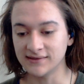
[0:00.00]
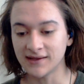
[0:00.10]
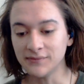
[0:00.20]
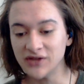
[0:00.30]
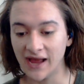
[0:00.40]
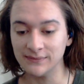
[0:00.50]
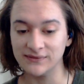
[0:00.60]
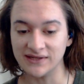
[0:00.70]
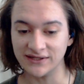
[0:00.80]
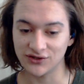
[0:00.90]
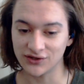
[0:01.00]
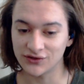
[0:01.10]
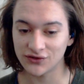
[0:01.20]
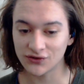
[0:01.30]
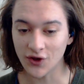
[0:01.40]
Sometimes it's
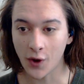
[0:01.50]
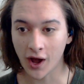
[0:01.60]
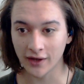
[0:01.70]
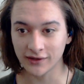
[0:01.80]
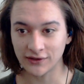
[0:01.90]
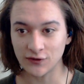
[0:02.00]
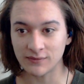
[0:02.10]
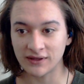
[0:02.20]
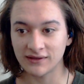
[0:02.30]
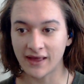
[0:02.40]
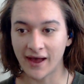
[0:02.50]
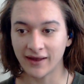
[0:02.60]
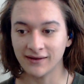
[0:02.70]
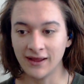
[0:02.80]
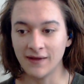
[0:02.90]
just so hot and humid
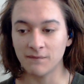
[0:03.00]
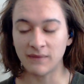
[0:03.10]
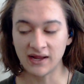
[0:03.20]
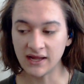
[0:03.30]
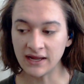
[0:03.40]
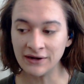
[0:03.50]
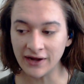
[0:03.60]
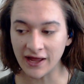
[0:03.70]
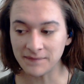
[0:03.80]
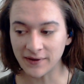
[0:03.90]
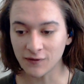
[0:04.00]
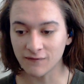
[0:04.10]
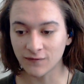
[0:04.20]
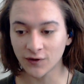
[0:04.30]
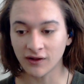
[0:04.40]
that my hair and my
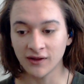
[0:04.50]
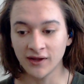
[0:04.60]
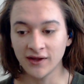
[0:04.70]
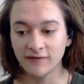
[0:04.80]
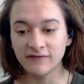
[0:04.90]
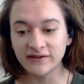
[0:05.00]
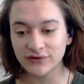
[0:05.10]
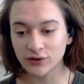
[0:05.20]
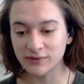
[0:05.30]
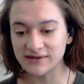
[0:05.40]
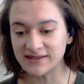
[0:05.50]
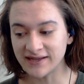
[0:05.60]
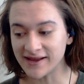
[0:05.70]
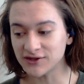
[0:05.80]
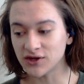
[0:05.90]
overall physical
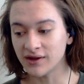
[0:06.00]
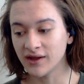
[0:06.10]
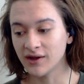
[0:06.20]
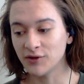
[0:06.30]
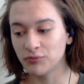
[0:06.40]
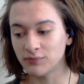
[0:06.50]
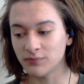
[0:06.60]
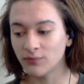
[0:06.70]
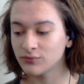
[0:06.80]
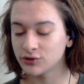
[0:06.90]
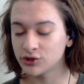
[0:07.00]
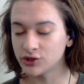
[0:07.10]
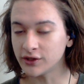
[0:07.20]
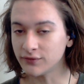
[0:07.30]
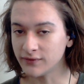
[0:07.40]
presentation
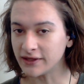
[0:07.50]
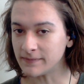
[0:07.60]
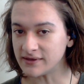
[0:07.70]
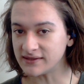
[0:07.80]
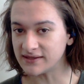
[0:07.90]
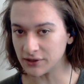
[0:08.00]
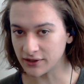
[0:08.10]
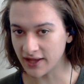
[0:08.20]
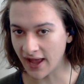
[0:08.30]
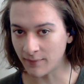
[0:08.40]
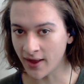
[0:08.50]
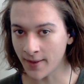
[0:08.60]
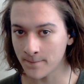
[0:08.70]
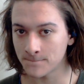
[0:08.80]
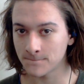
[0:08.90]
shouldn't really be seen on camera.